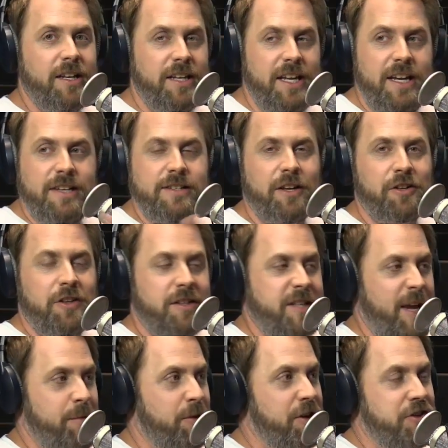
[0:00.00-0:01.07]
knees under the
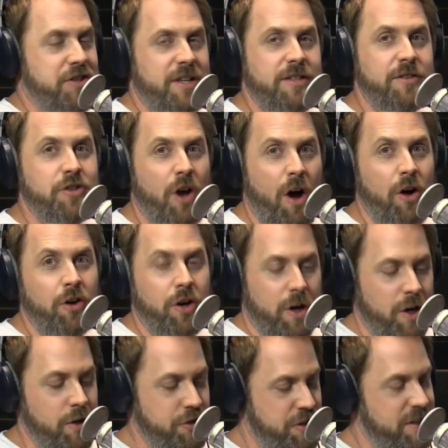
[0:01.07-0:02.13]
table because she's a tall
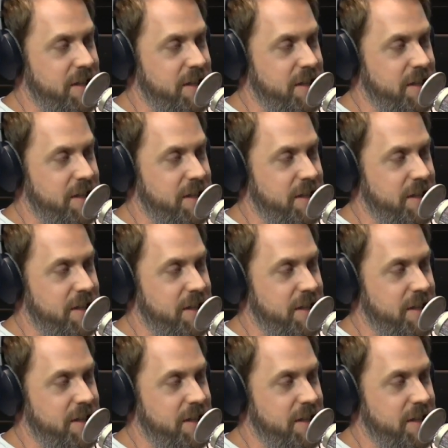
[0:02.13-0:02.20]
girl. She's a mm-hmm.